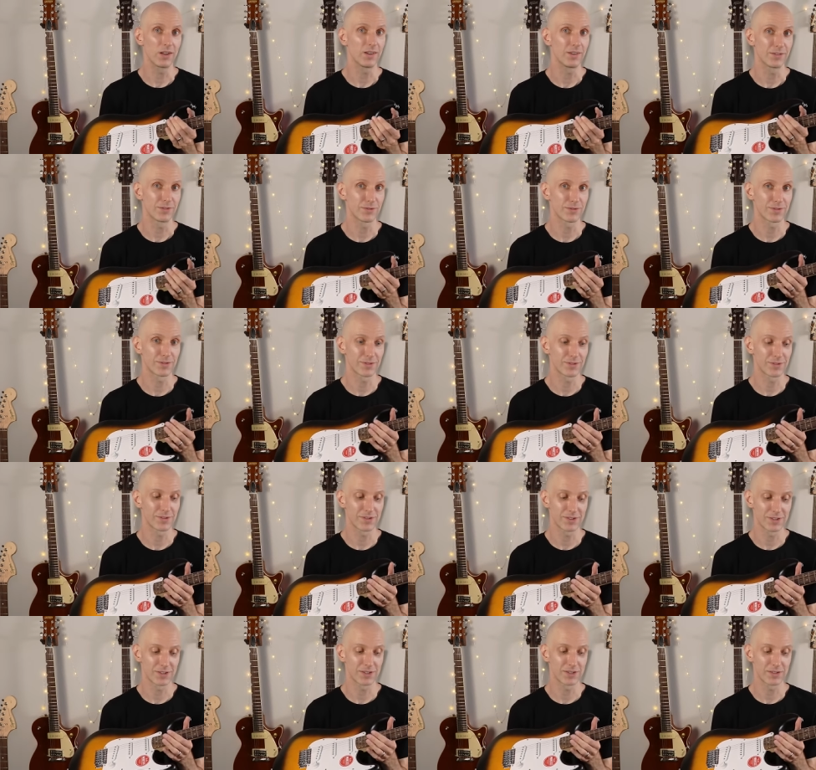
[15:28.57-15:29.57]

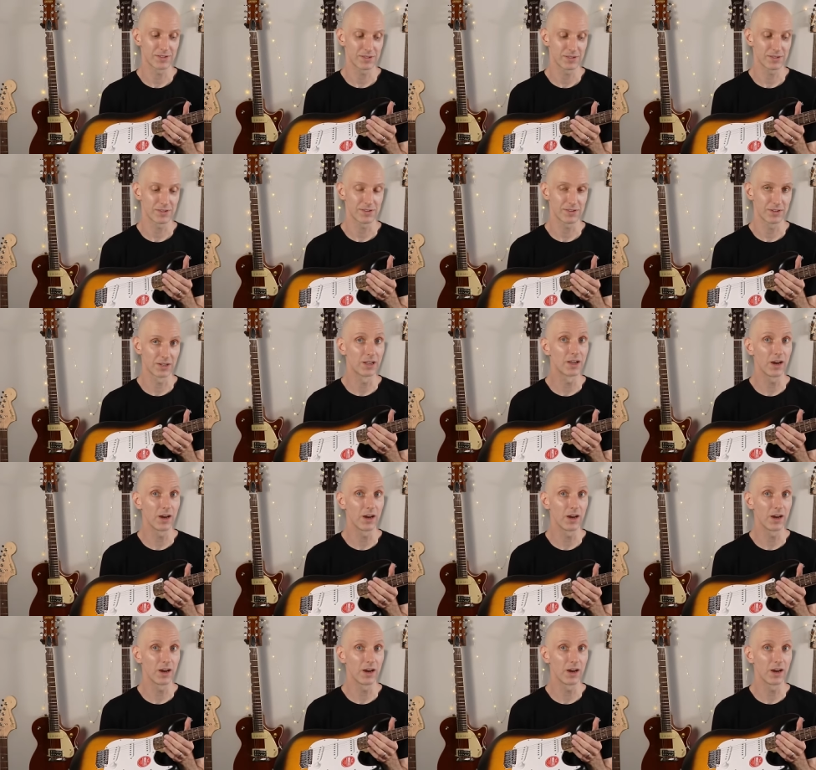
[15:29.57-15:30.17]
is